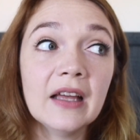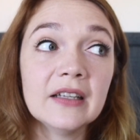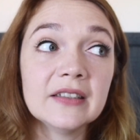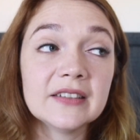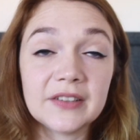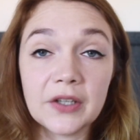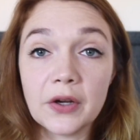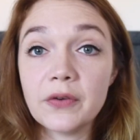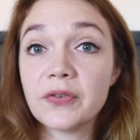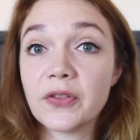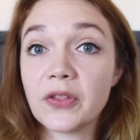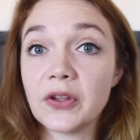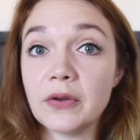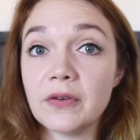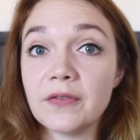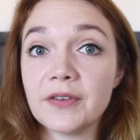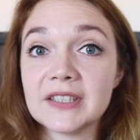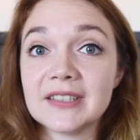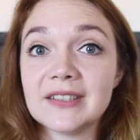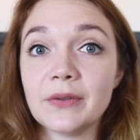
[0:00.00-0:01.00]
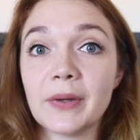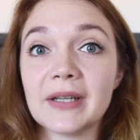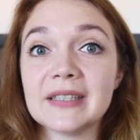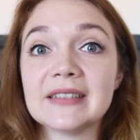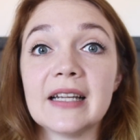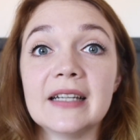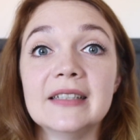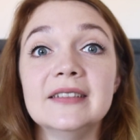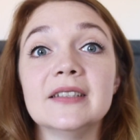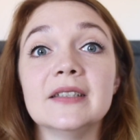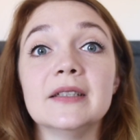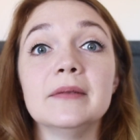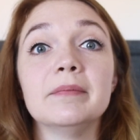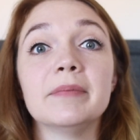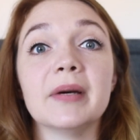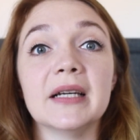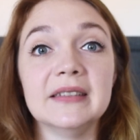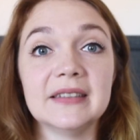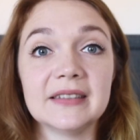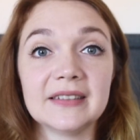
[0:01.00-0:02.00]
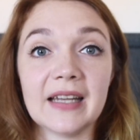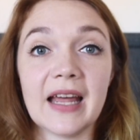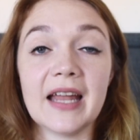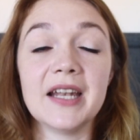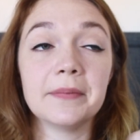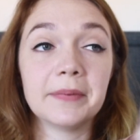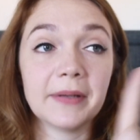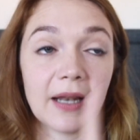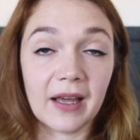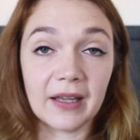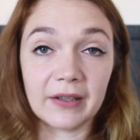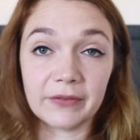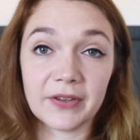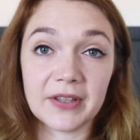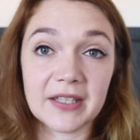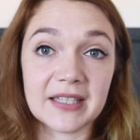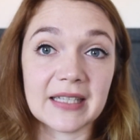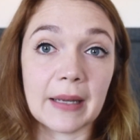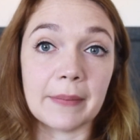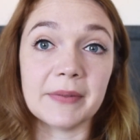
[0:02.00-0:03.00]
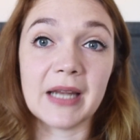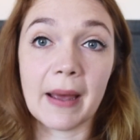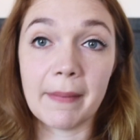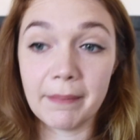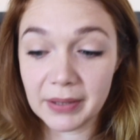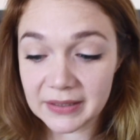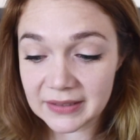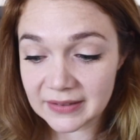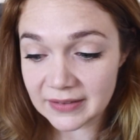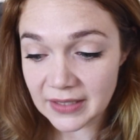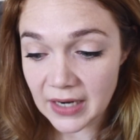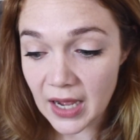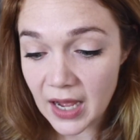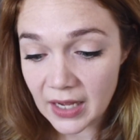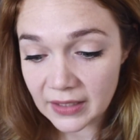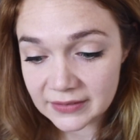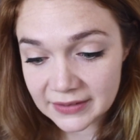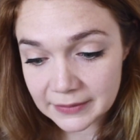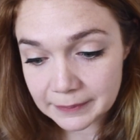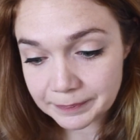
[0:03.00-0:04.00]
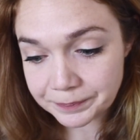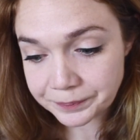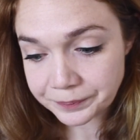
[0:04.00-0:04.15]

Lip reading: still for the University of West London, but instead applying for the September start.